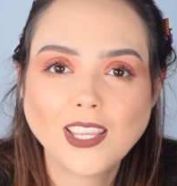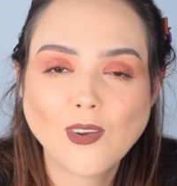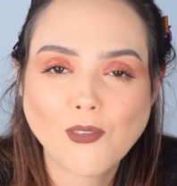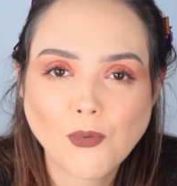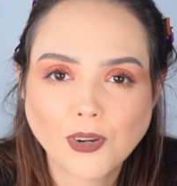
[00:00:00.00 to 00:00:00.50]
you
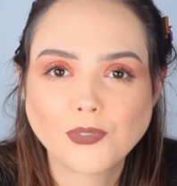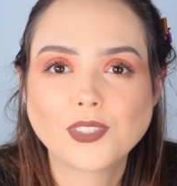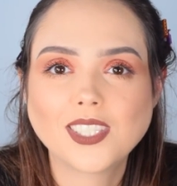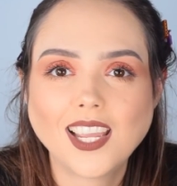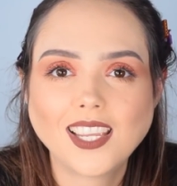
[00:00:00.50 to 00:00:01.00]
have a
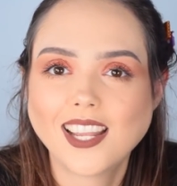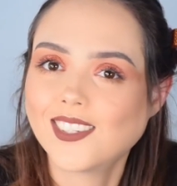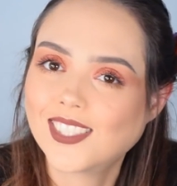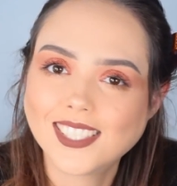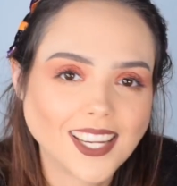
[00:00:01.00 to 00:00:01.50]
wonderful day, and
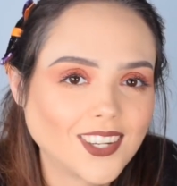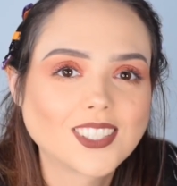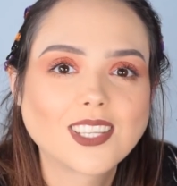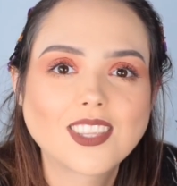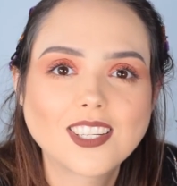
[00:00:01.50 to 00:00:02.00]
you stay
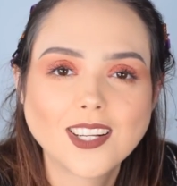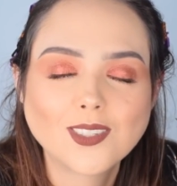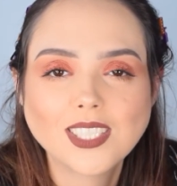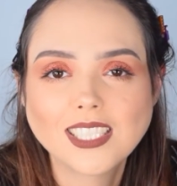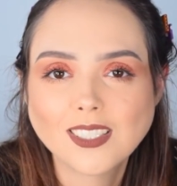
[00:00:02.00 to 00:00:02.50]
girly with the dark
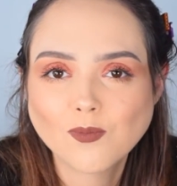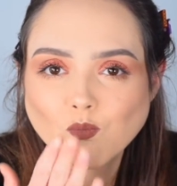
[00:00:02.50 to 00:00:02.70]
twist.